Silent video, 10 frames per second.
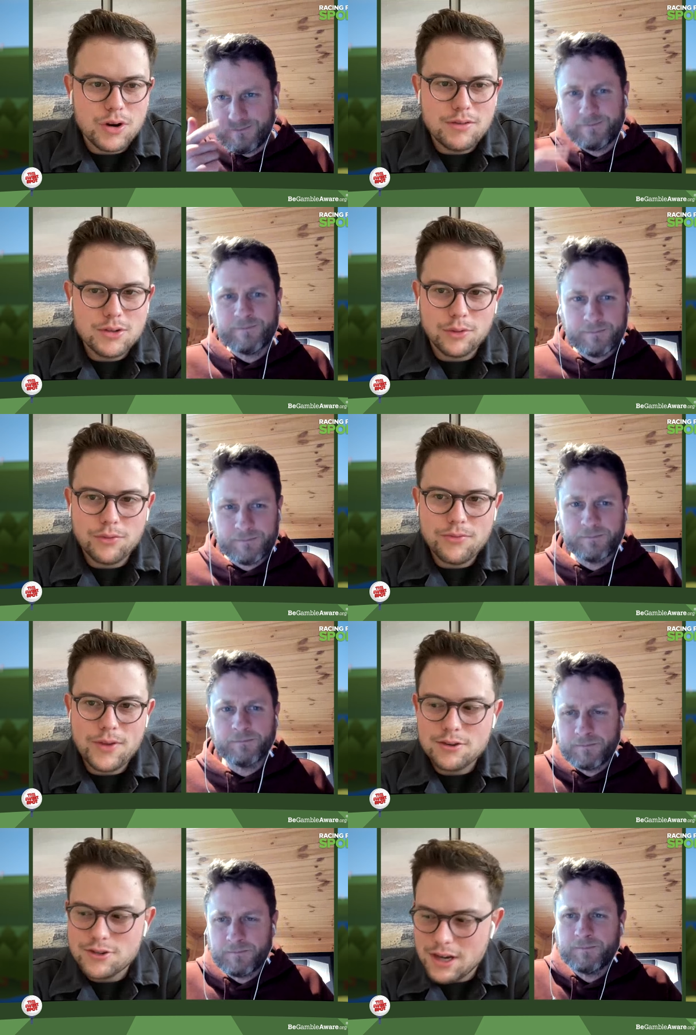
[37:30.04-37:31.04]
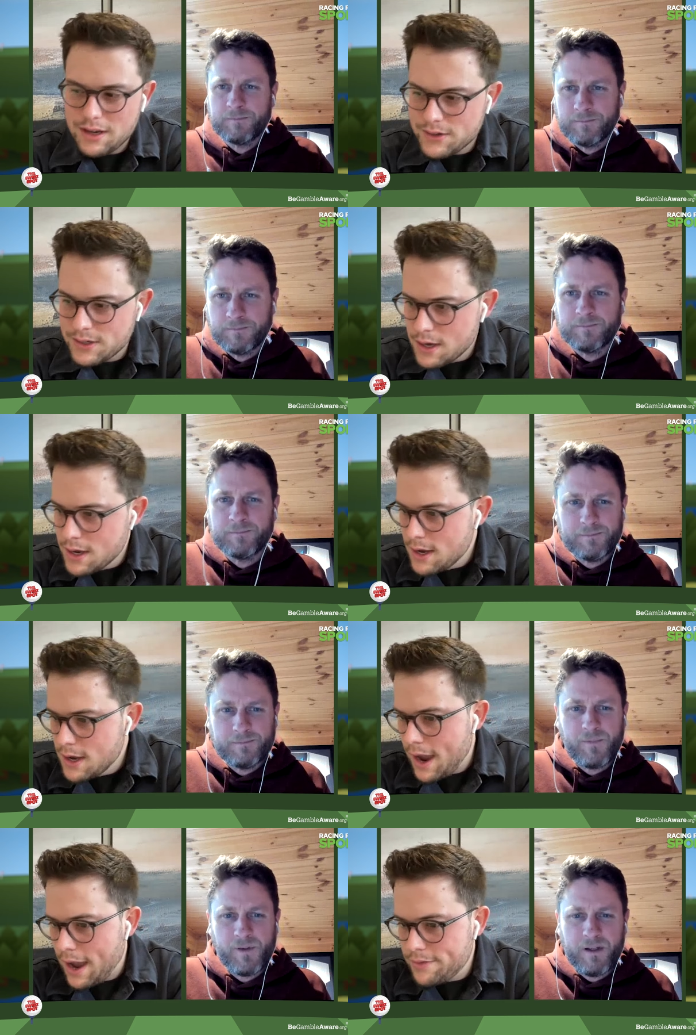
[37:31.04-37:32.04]
Speaker 1: the, previous one finishes.
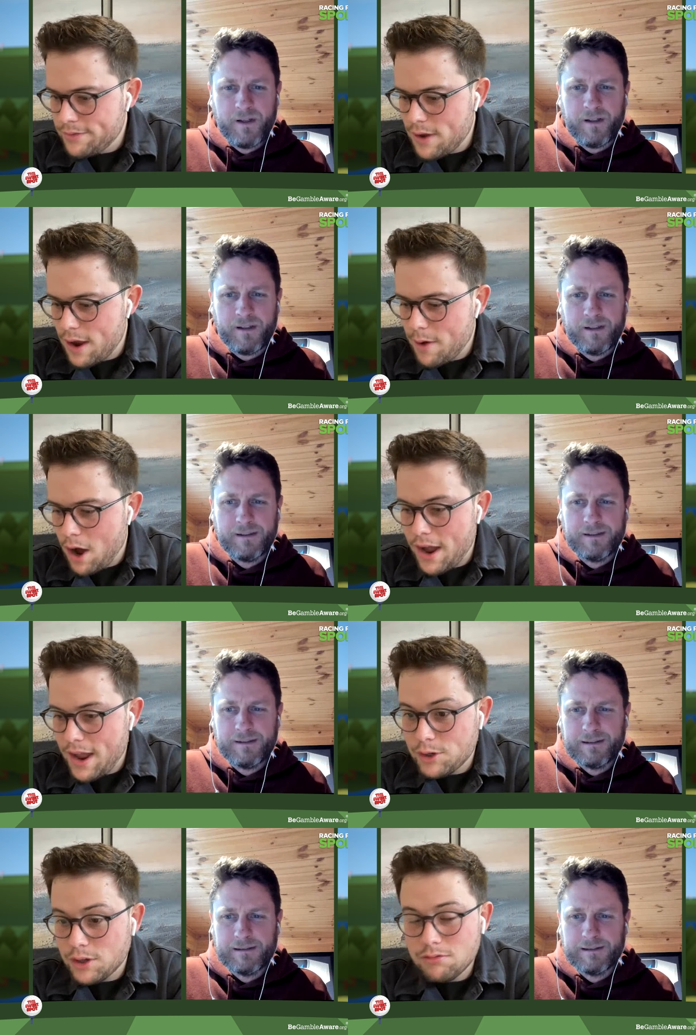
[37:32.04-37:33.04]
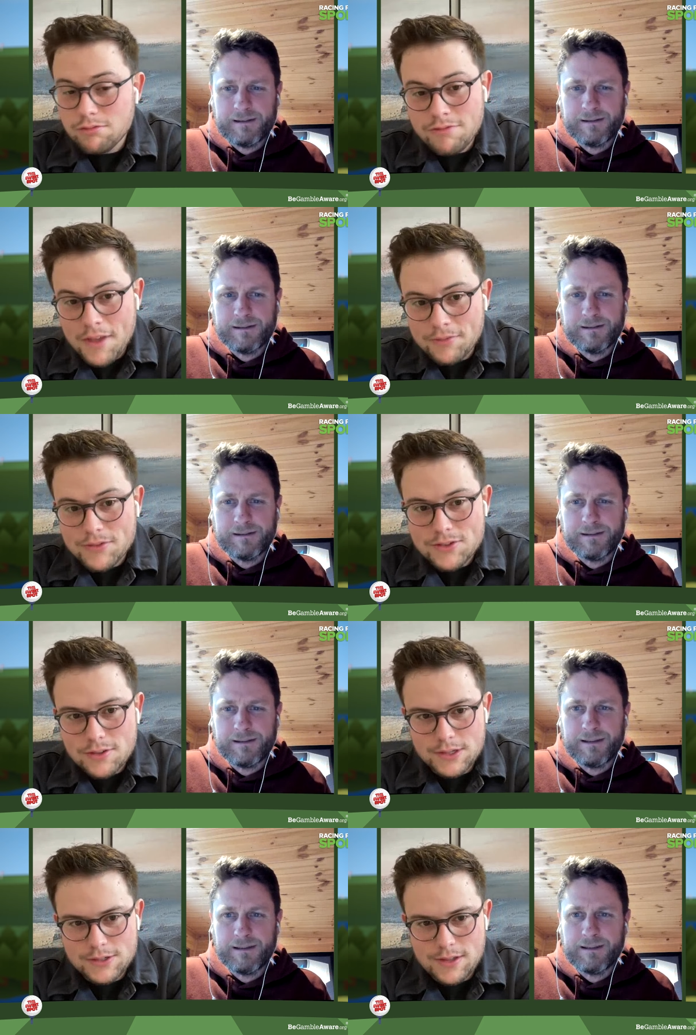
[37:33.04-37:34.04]
And yeah. um, I am
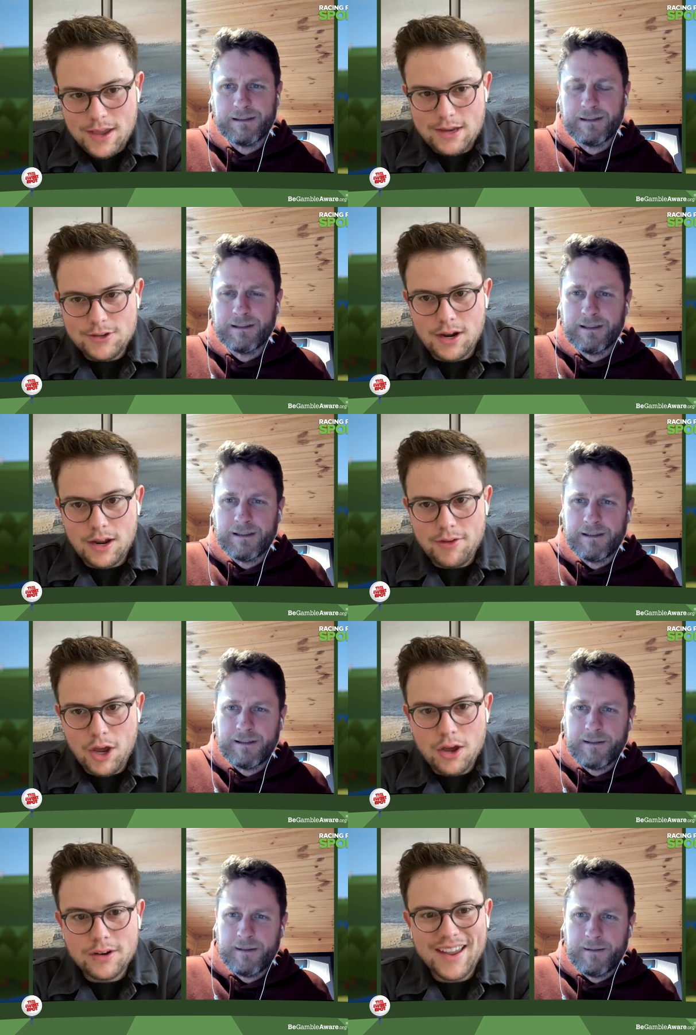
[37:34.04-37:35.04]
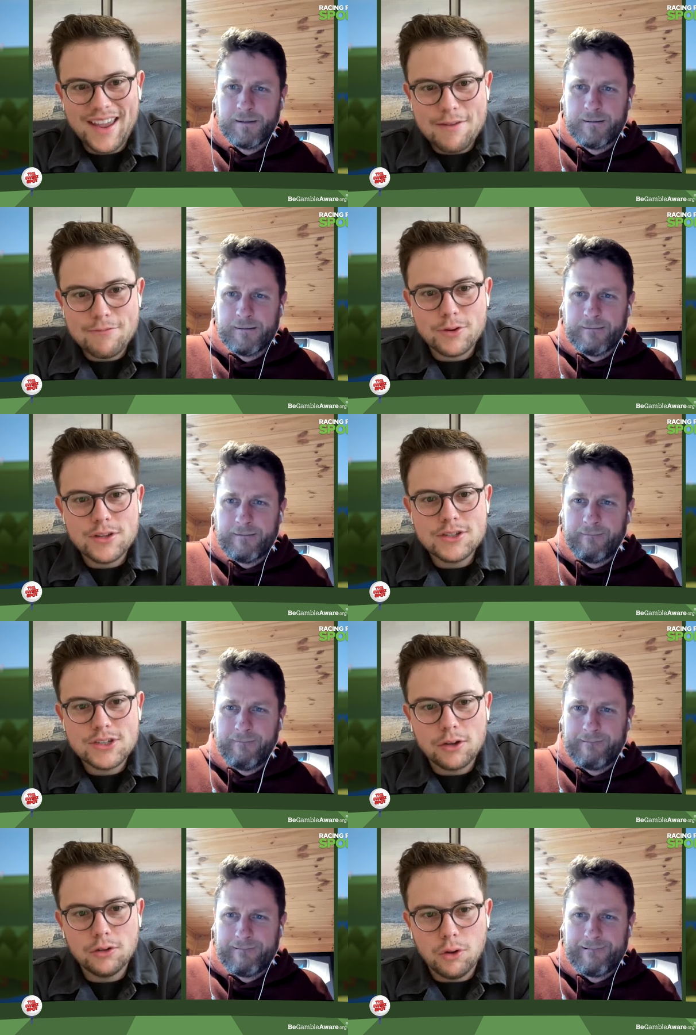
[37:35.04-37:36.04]
convinced at this stage, I have heard every
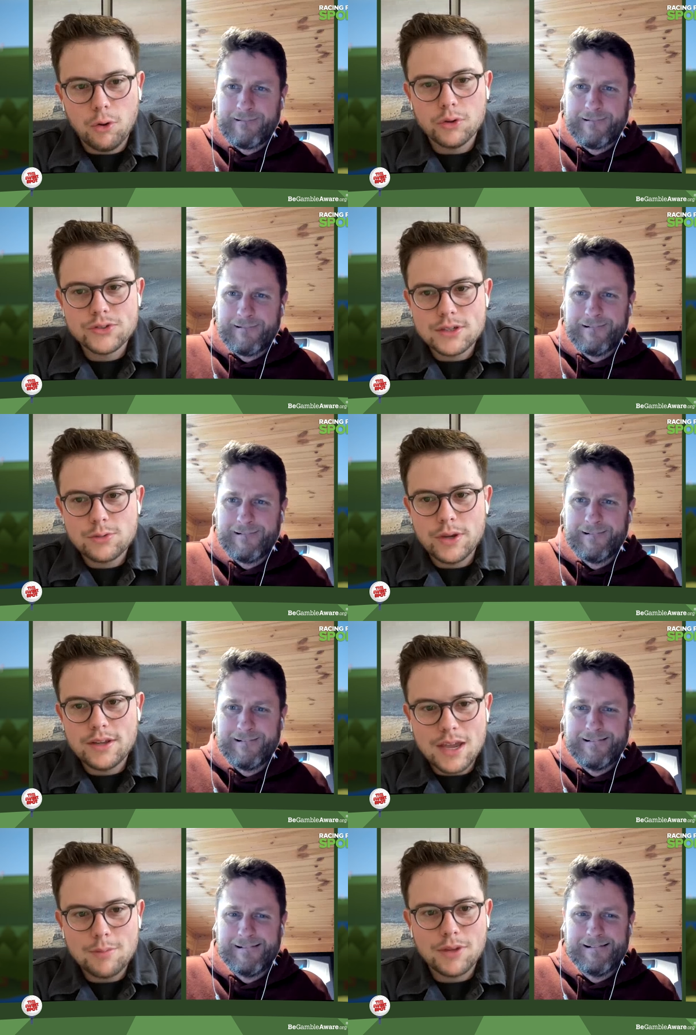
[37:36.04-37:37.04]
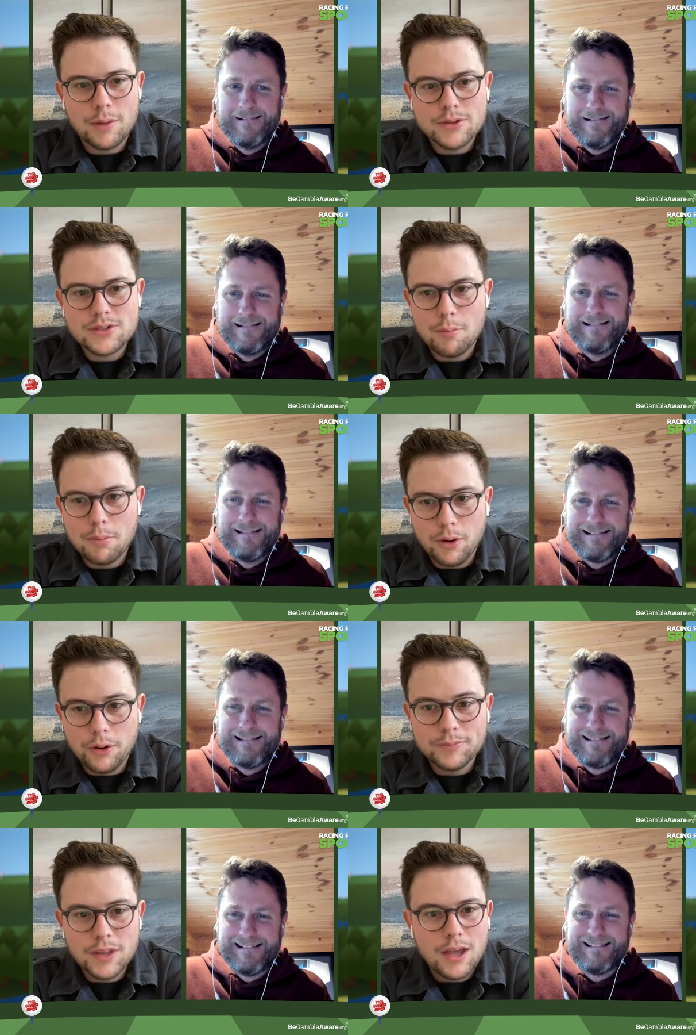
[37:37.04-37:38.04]
single horse this week tipped up at some
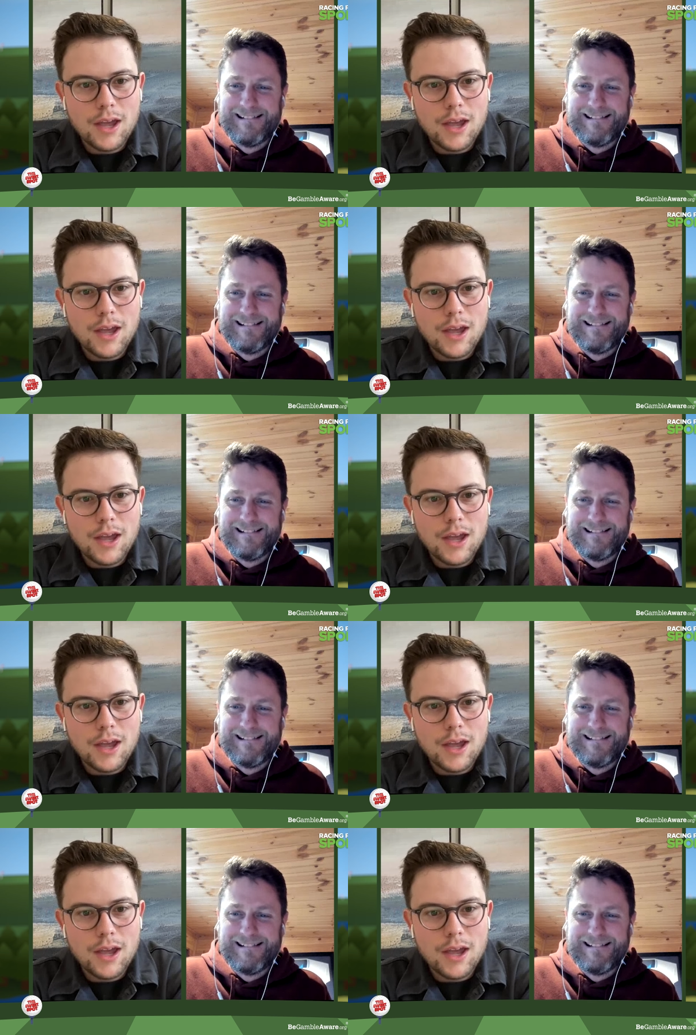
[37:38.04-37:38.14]
point.